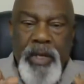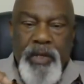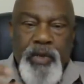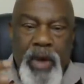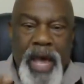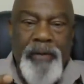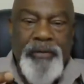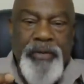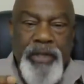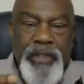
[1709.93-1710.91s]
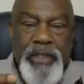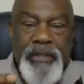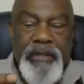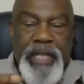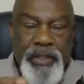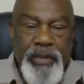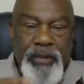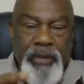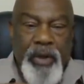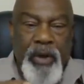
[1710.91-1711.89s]
You have to let
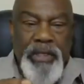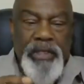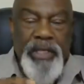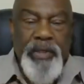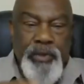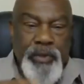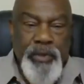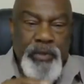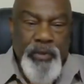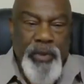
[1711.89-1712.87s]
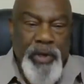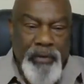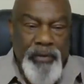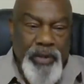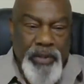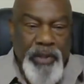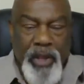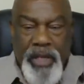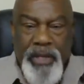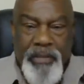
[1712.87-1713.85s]
your thoughts introduce whatever you're
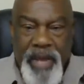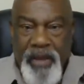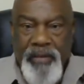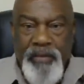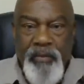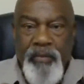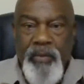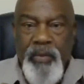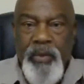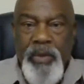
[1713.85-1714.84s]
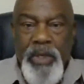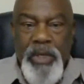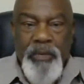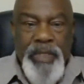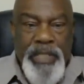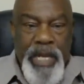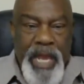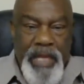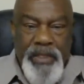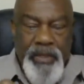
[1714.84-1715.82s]
talking about. But then
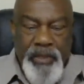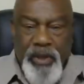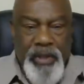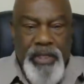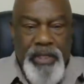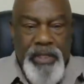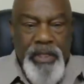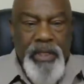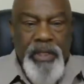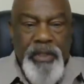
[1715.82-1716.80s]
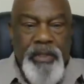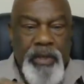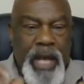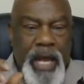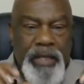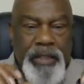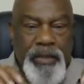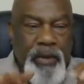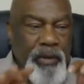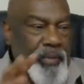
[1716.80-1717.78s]
as you're talking, you got to
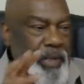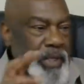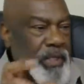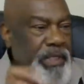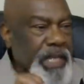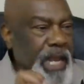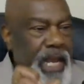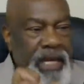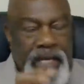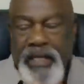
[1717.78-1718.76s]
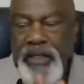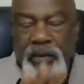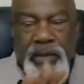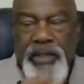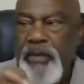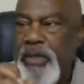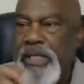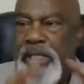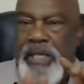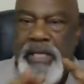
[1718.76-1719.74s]
start being scanning so that you can
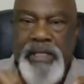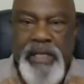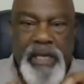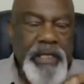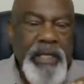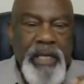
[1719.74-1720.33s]
see shit,